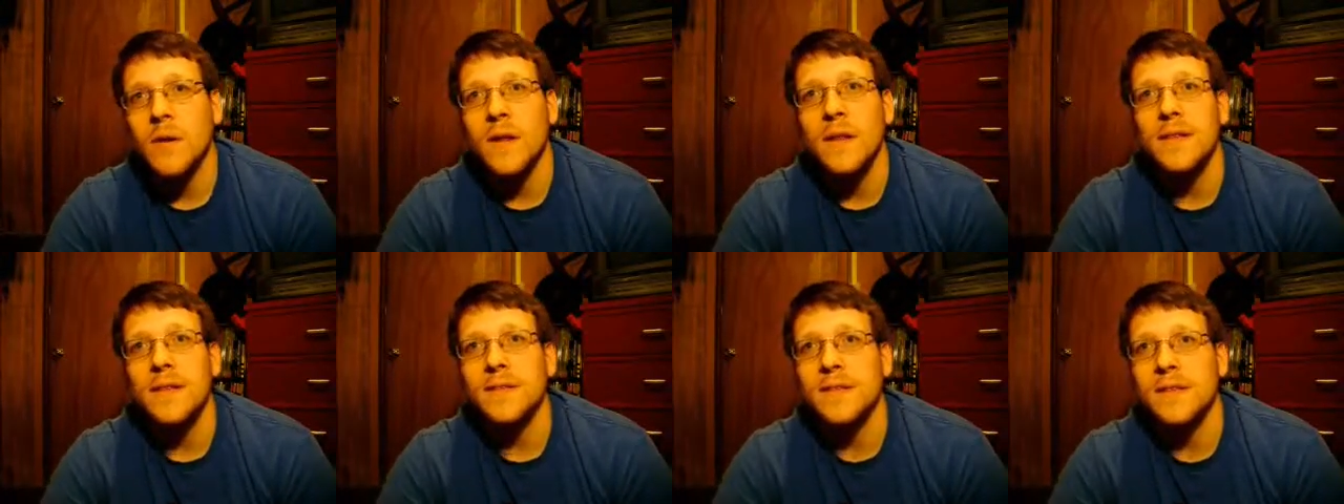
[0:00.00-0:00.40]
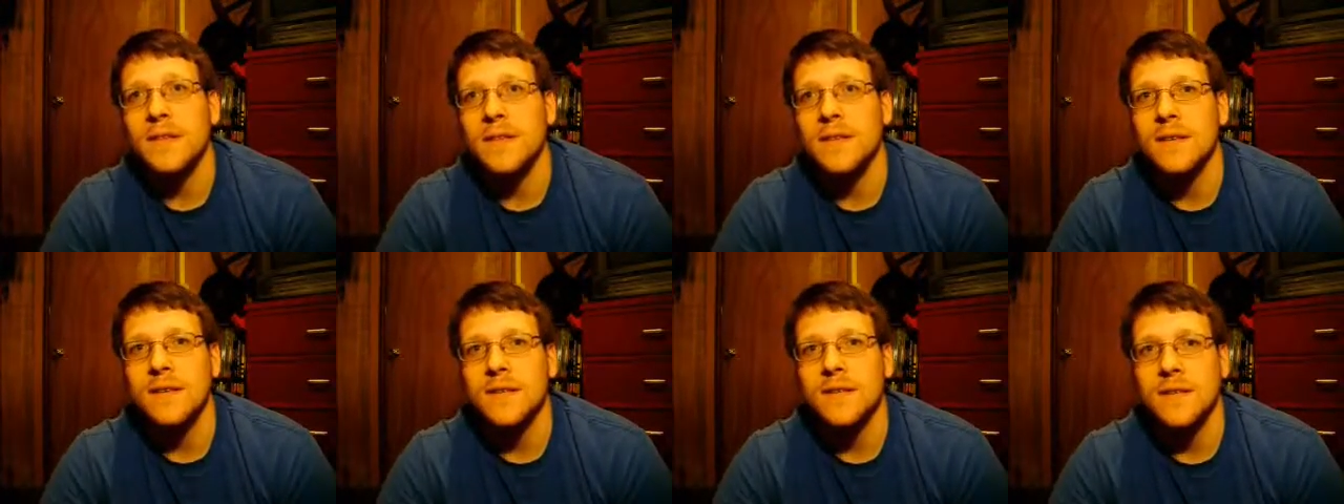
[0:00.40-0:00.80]
realize
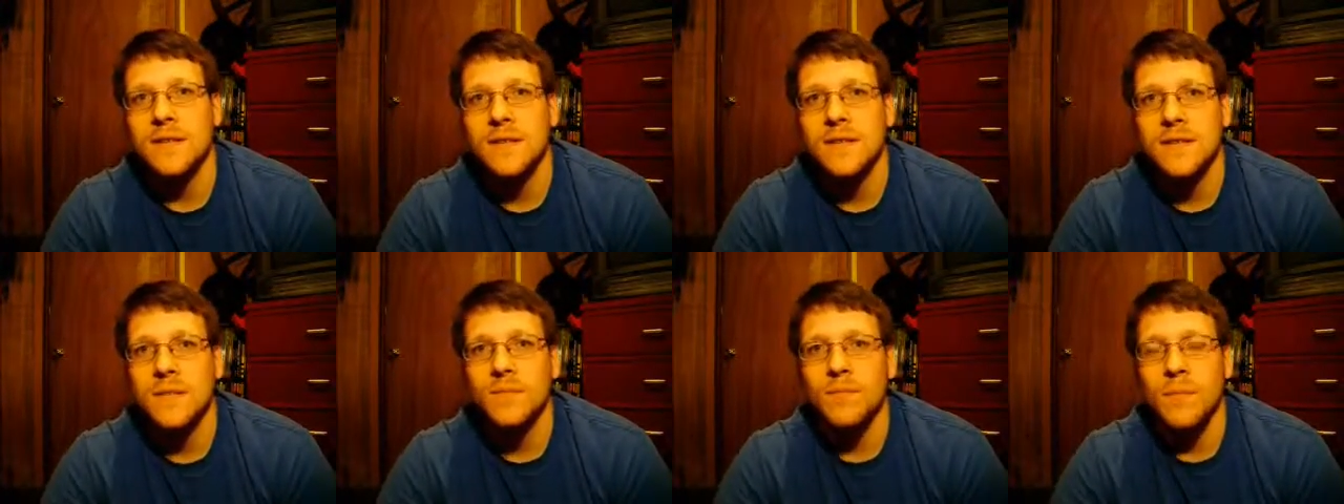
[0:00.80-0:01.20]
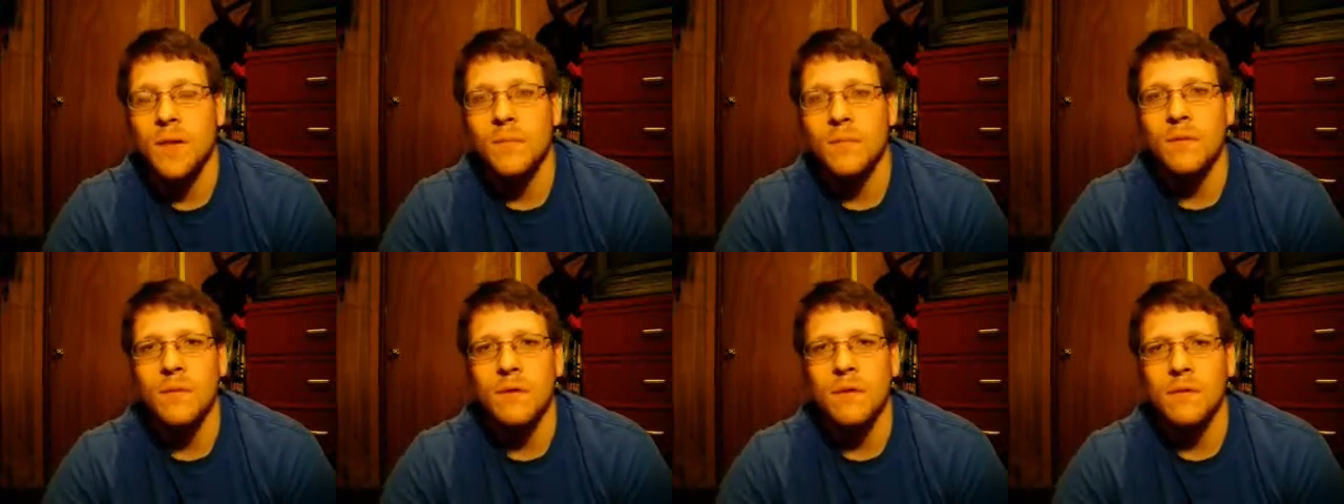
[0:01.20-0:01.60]
that uh, some
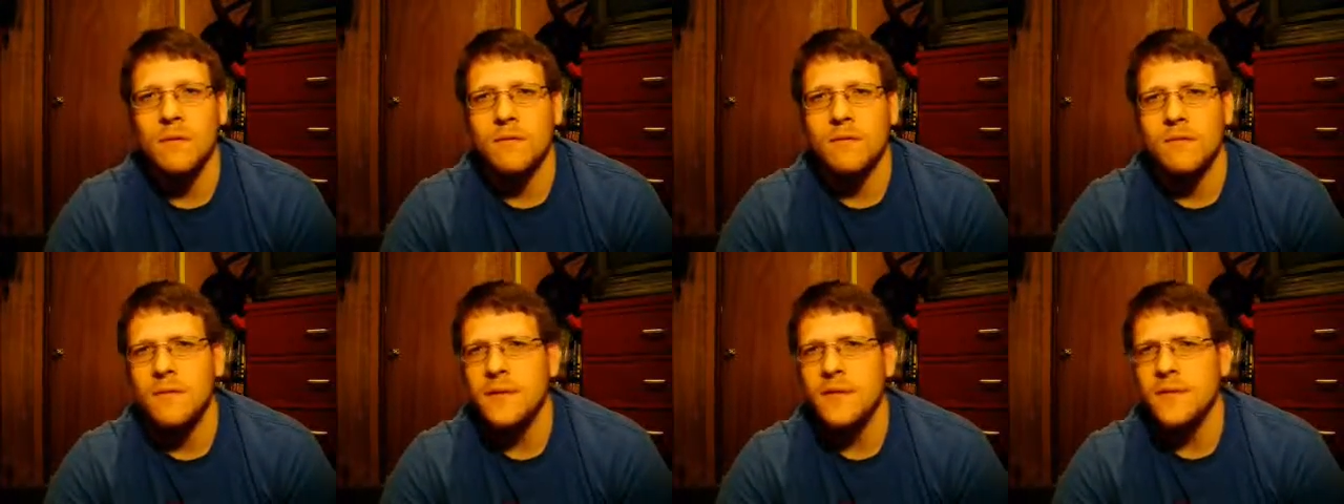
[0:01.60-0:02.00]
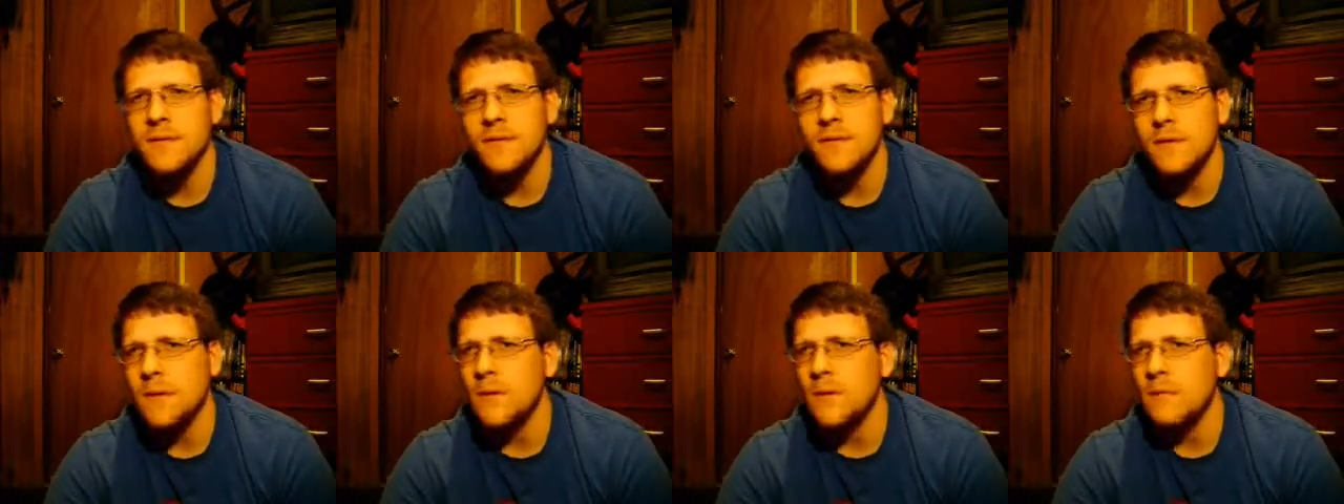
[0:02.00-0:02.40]
people
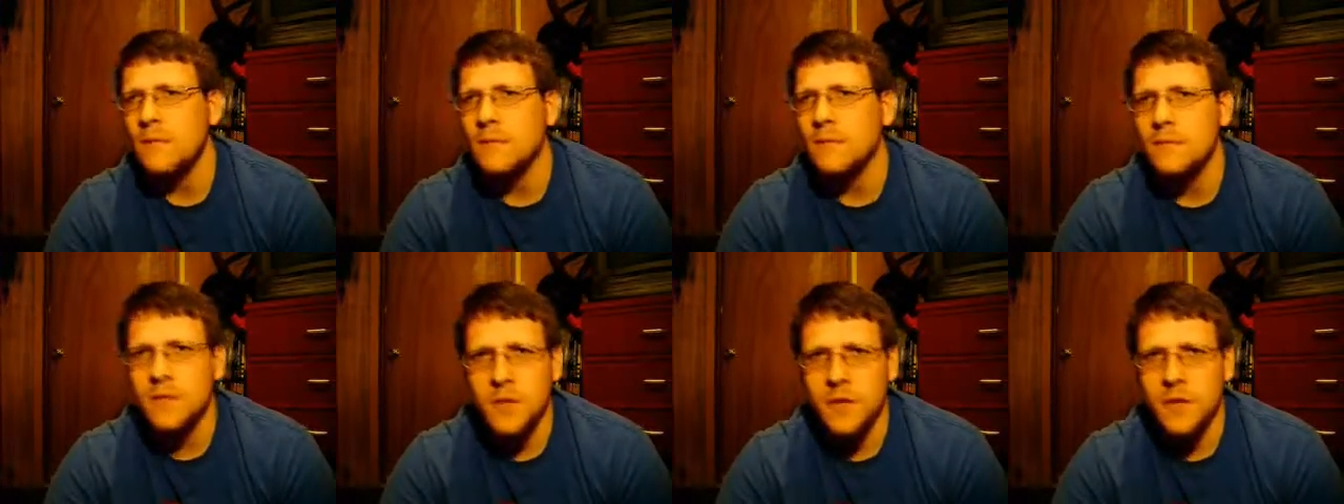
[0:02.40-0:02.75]
just don't